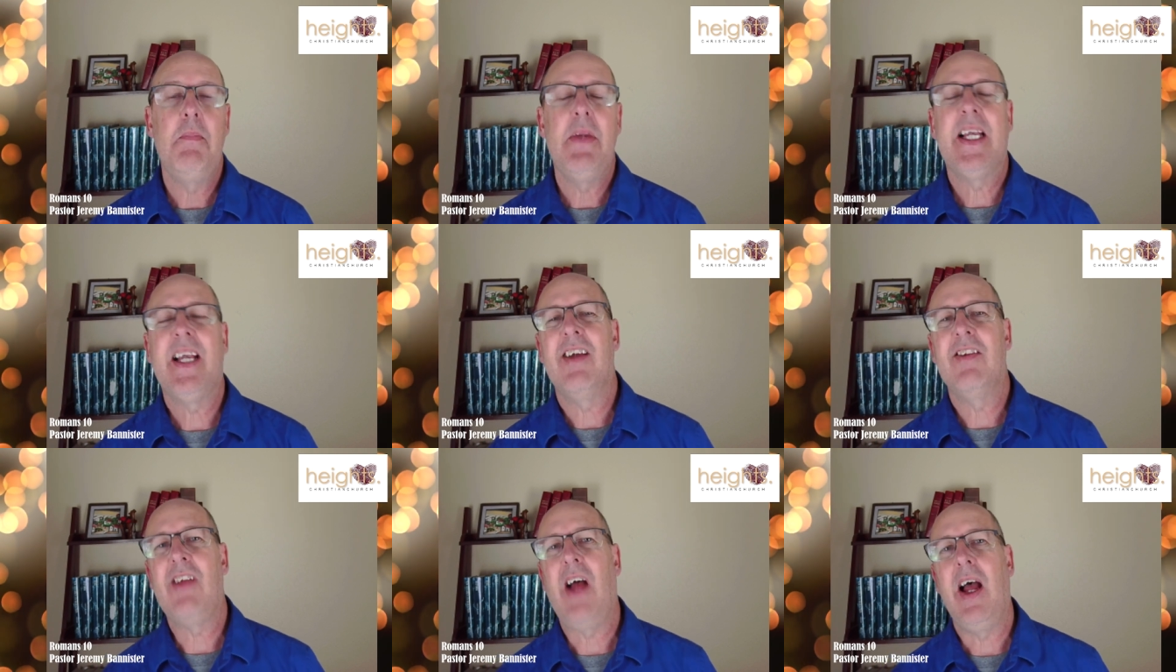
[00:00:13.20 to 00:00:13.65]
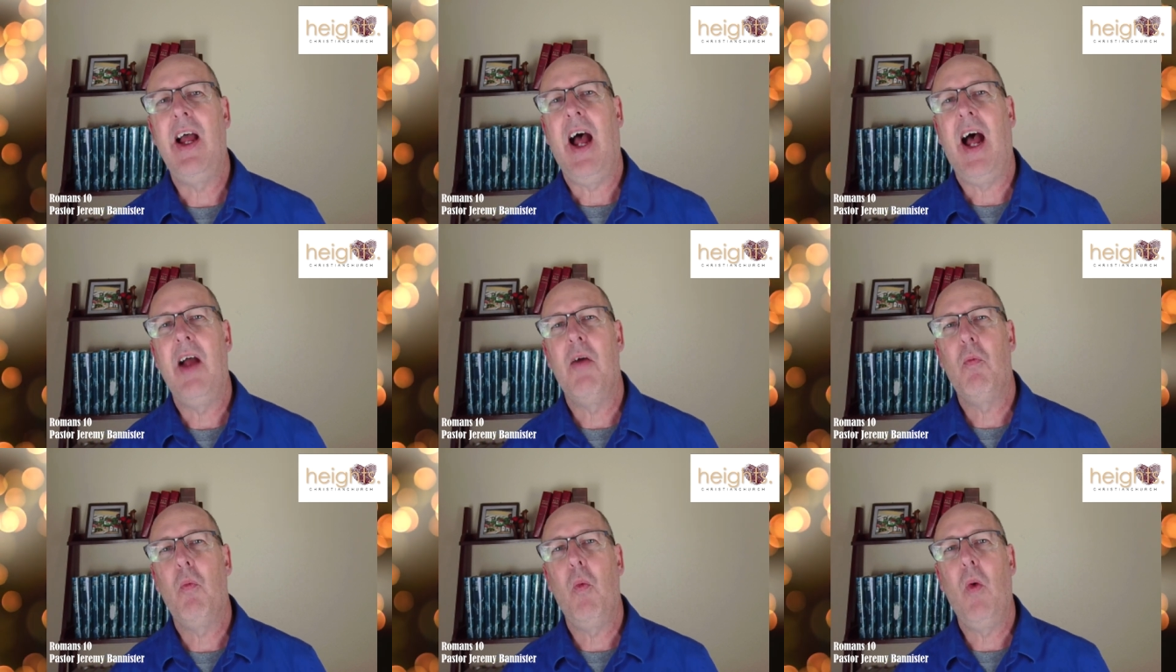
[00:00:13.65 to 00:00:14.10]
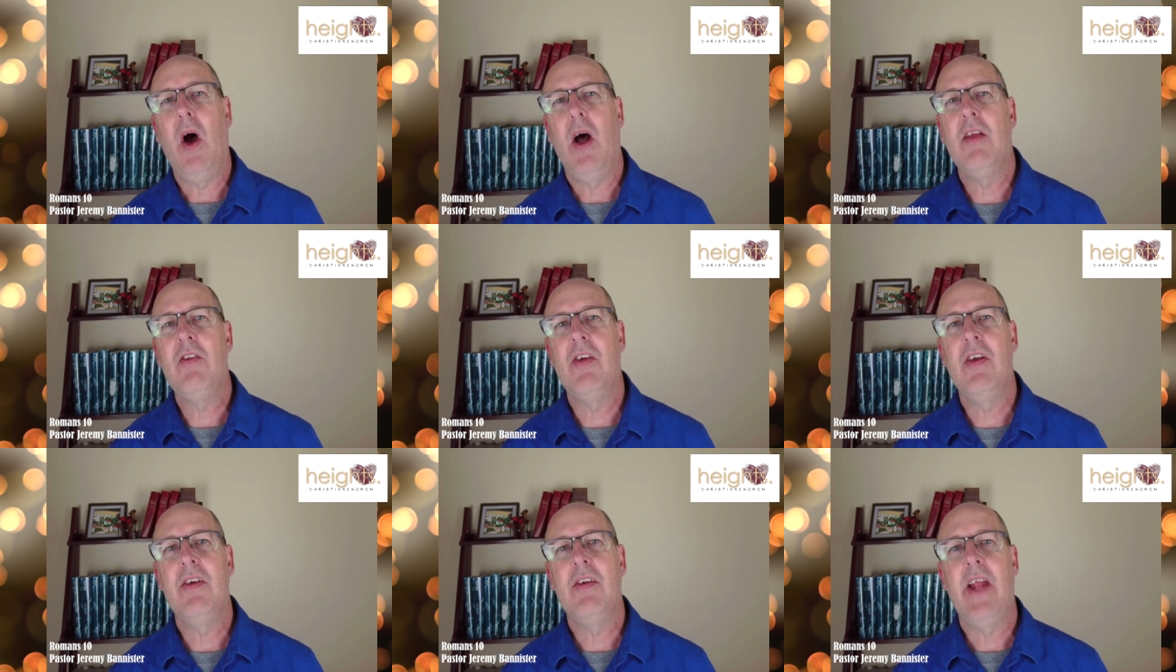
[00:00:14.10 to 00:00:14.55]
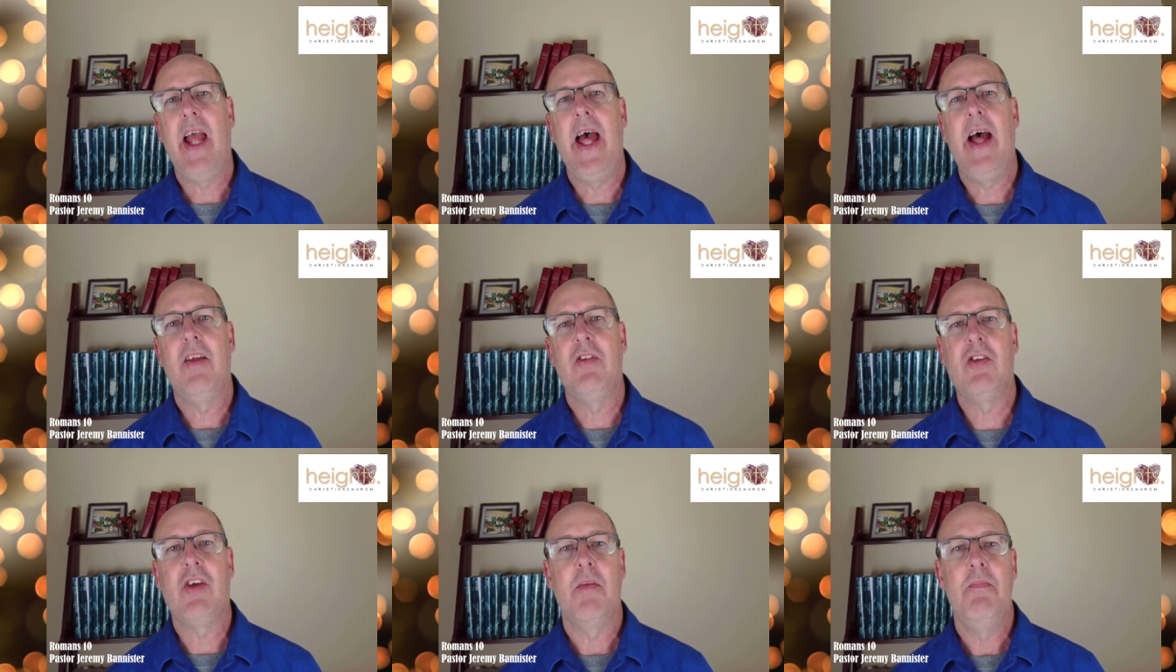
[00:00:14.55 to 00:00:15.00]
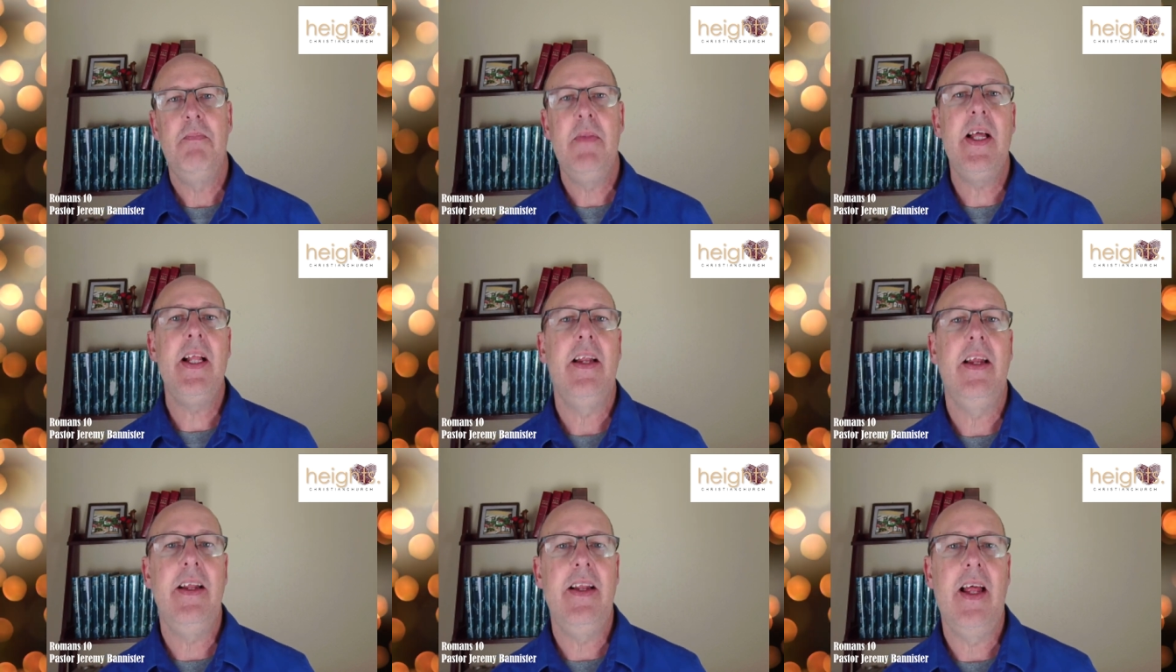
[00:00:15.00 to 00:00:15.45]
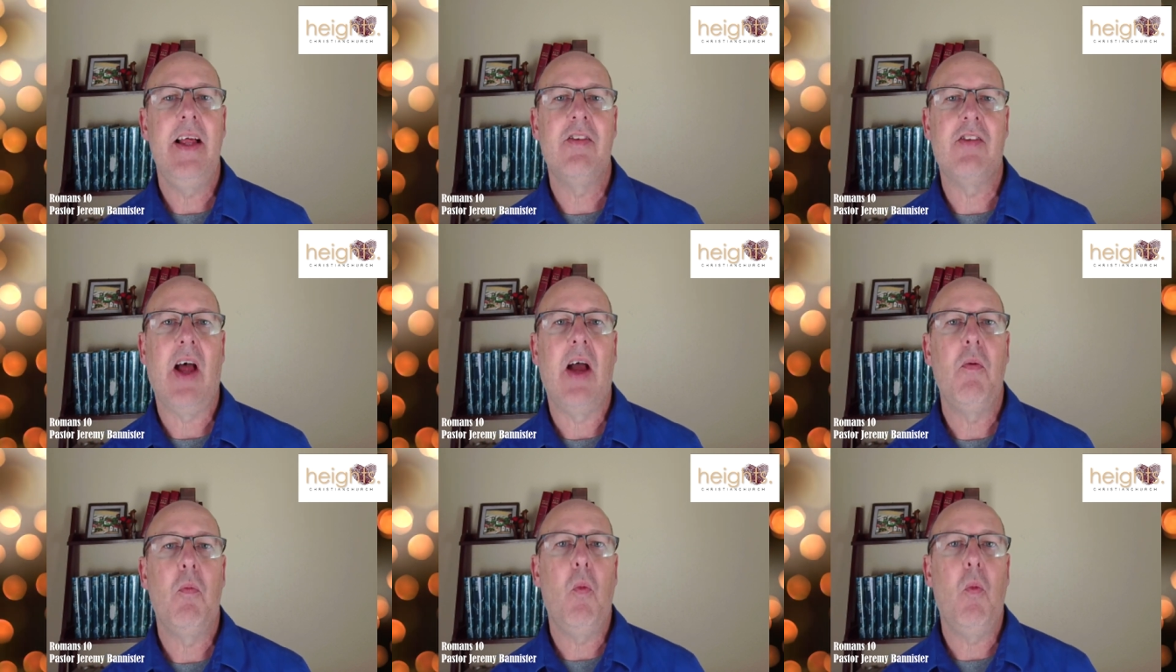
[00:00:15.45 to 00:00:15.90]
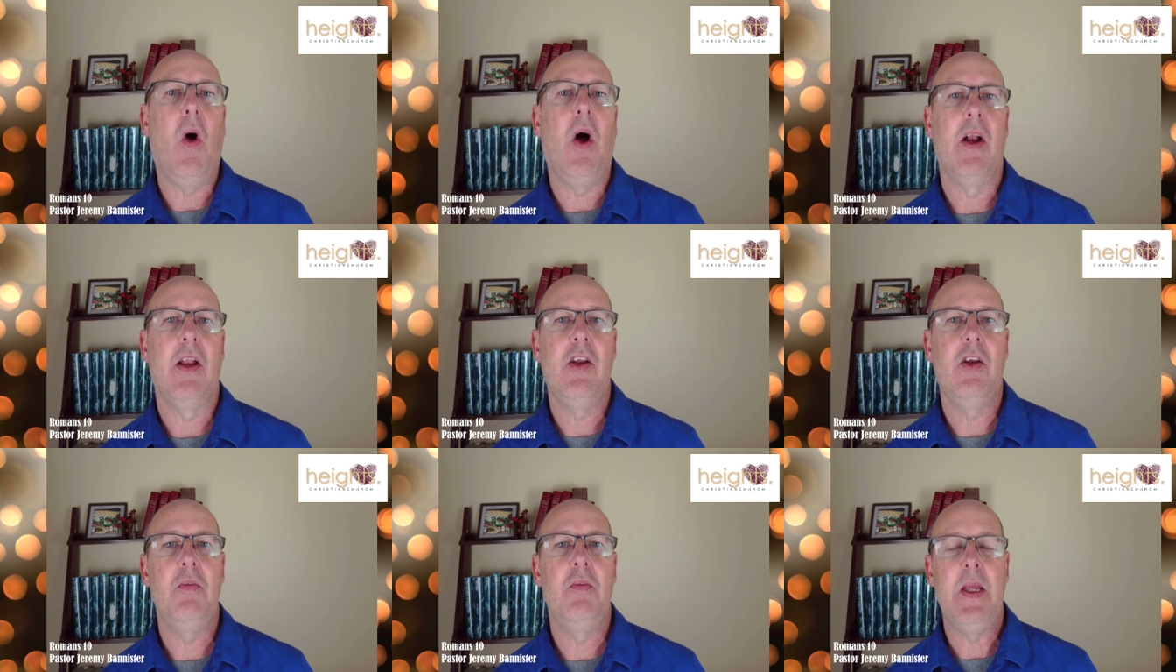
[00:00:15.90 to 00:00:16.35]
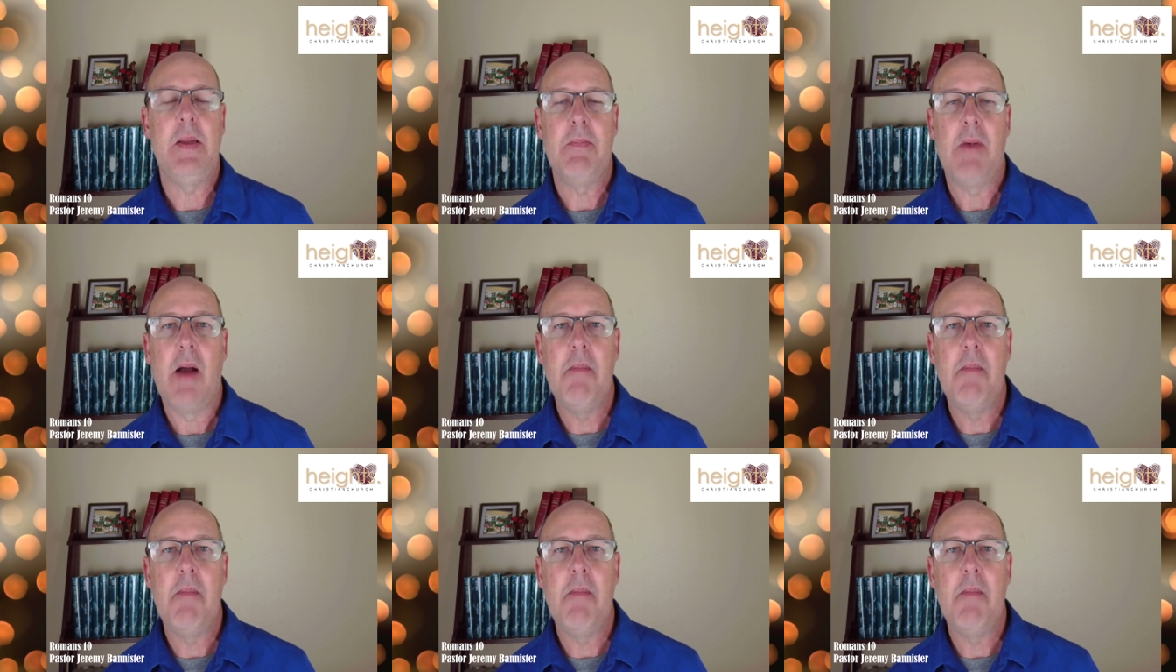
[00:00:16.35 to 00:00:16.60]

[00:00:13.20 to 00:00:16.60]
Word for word: because I, I, wasn't as committed as I wanted to be.